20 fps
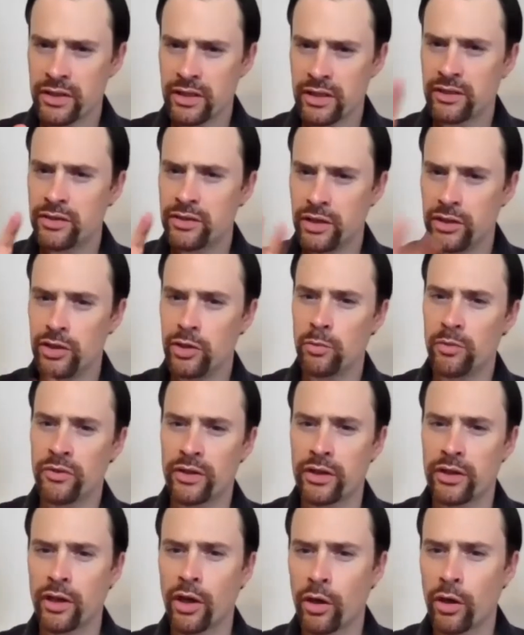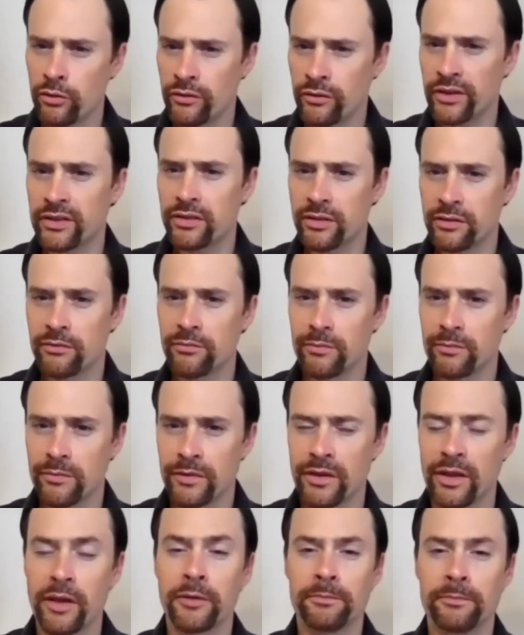to continue with the COVID,
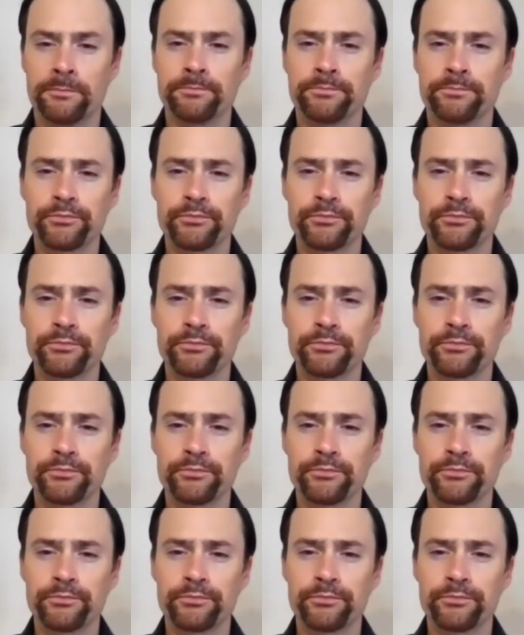yes.